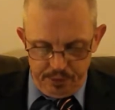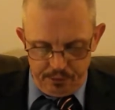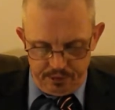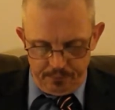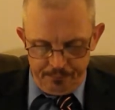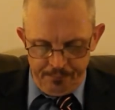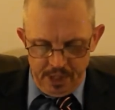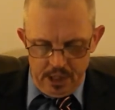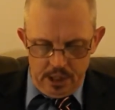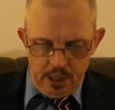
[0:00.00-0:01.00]
the future.
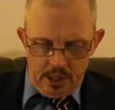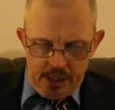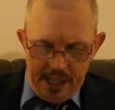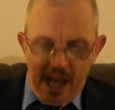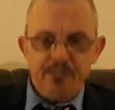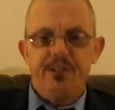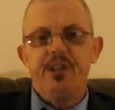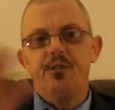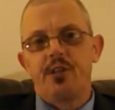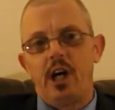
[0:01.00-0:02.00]
After
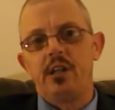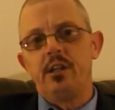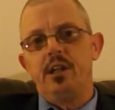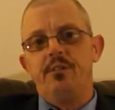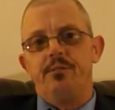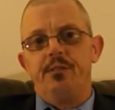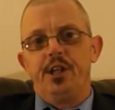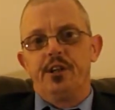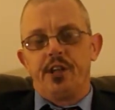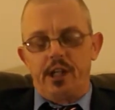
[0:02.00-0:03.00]
you're done
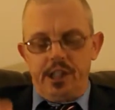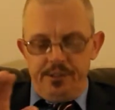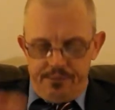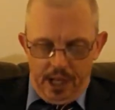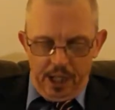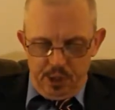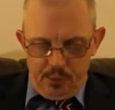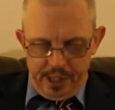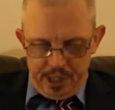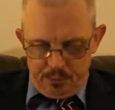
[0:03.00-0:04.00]

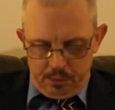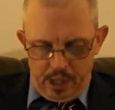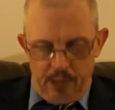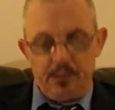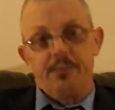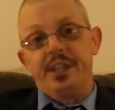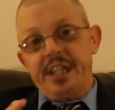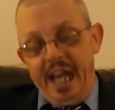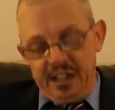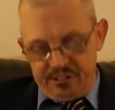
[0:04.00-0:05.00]
evaluating the problem, the
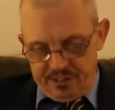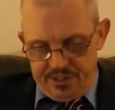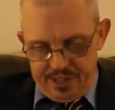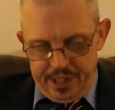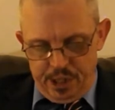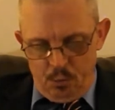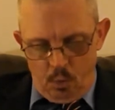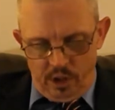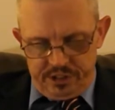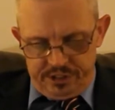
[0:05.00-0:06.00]
next thing you
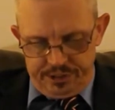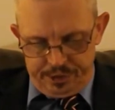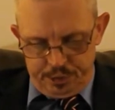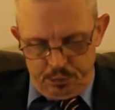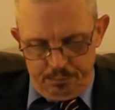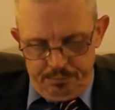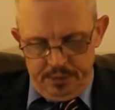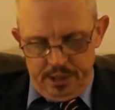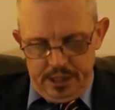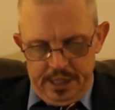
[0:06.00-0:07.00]
want to do
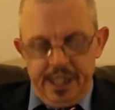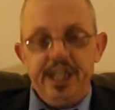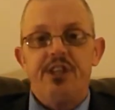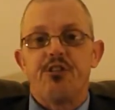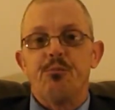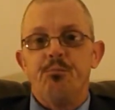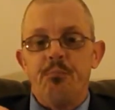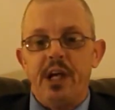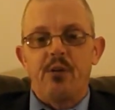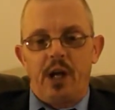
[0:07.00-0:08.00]
is
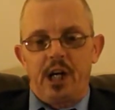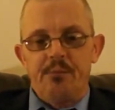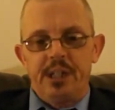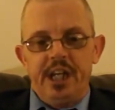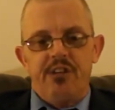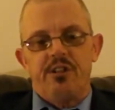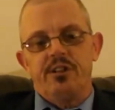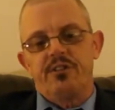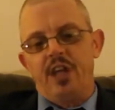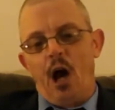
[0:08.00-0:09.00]
make
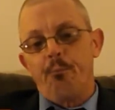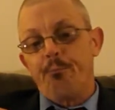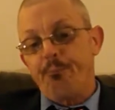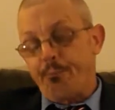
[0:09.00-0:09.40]
recommendations. Now,